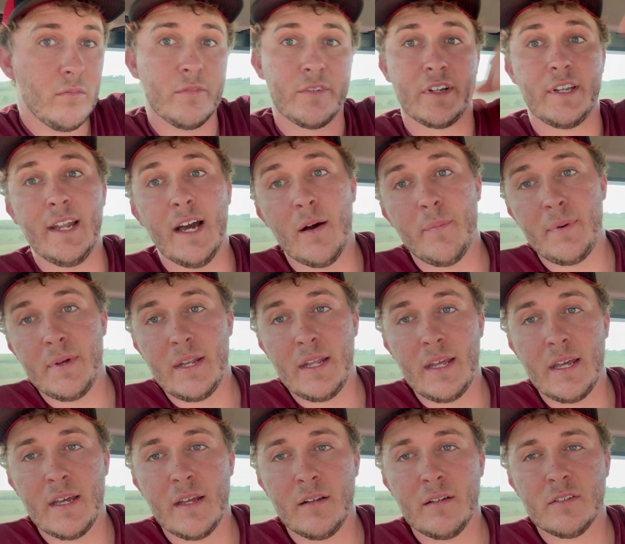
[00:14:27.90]
dump it
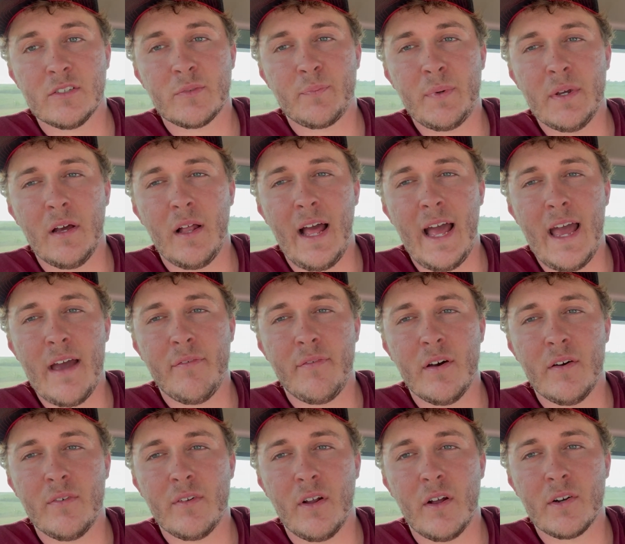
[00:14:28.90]
in, spill half
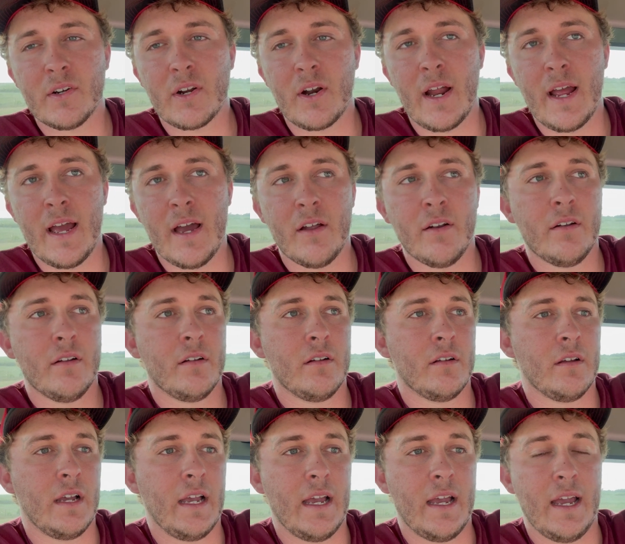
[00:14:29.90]
of it on the
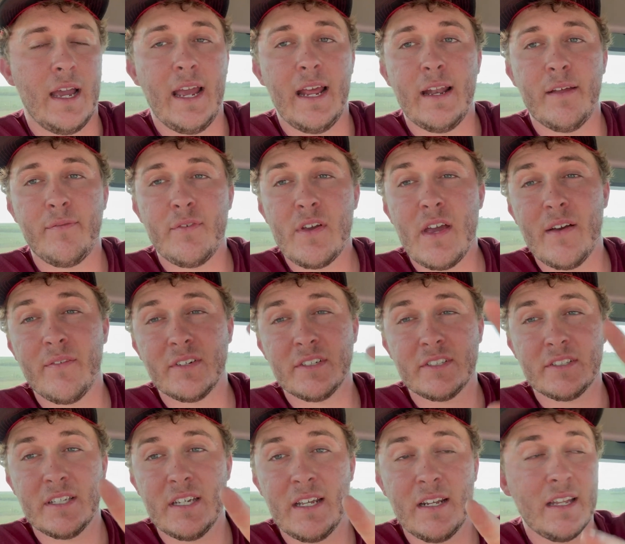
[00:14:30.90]
ground, and if you ever
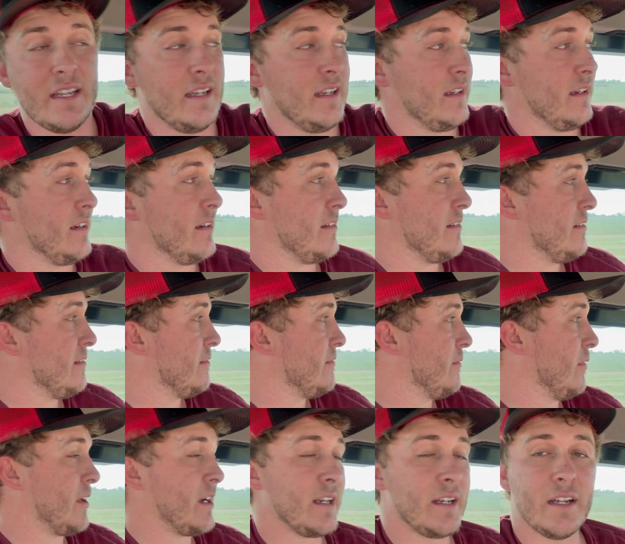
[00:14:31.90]
seen it,
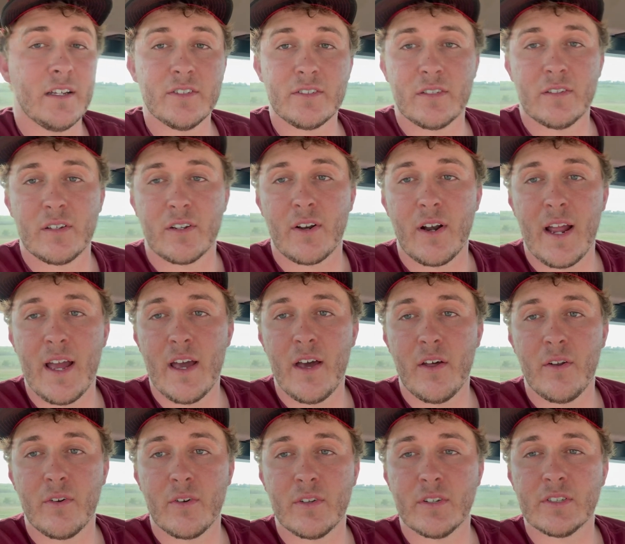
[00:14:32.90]
what it does to the
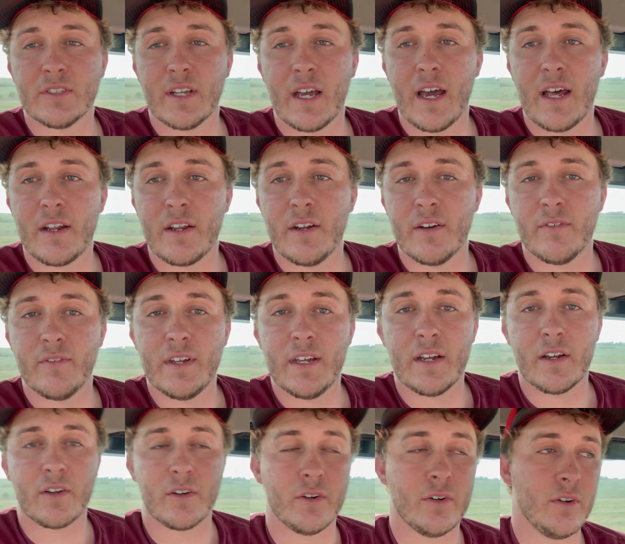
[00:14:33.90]
ground or the side of your
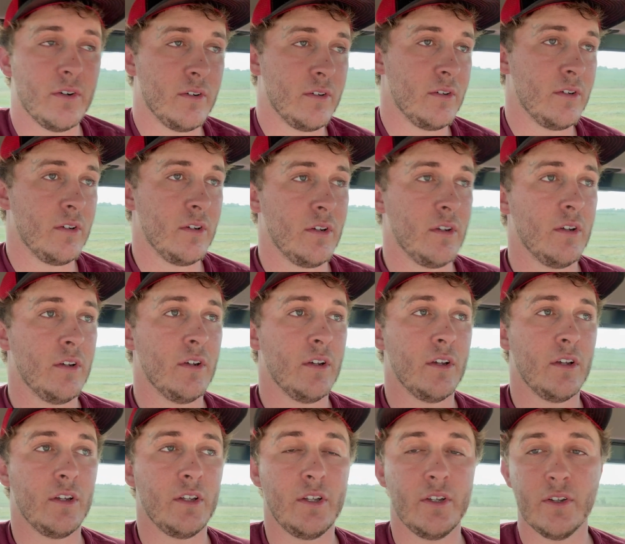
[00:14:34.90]
vehicle,
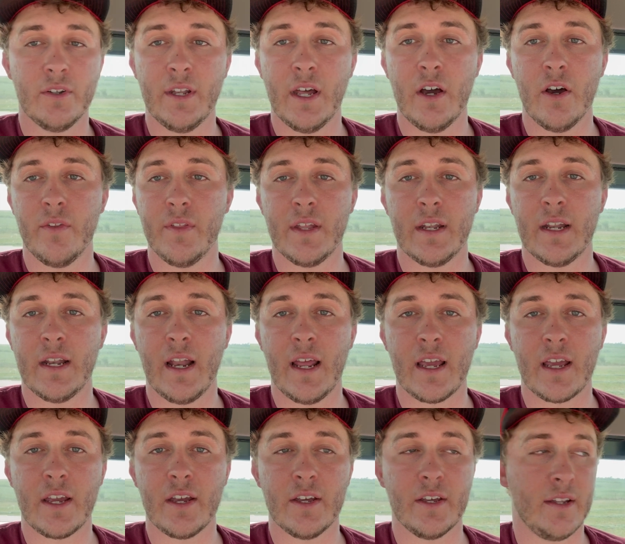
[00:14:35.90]
you'll know that it
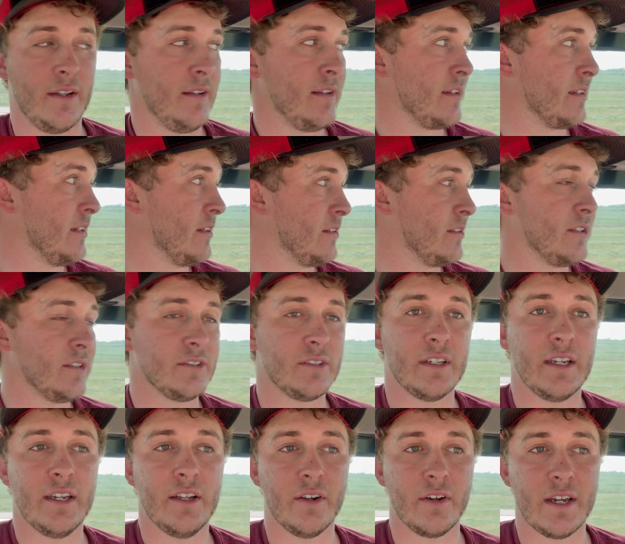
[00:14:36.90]
ain't good.
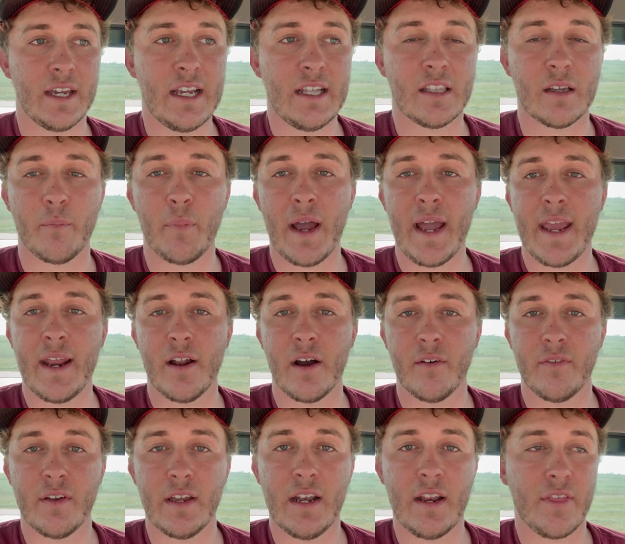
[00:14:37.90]
It'll eat the paint
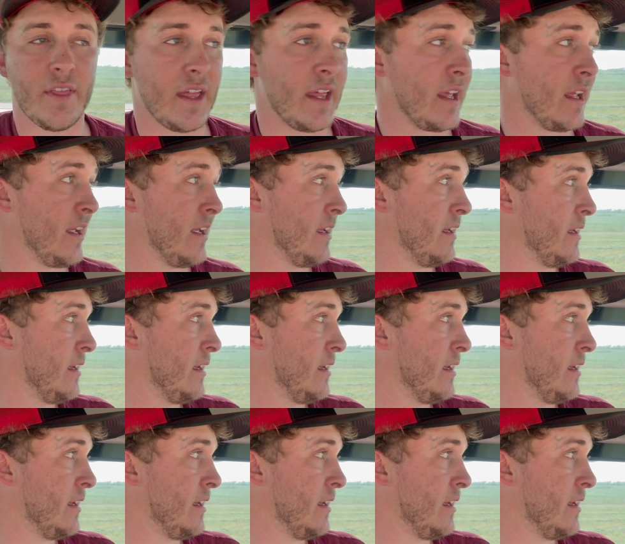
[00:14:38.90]
off anything.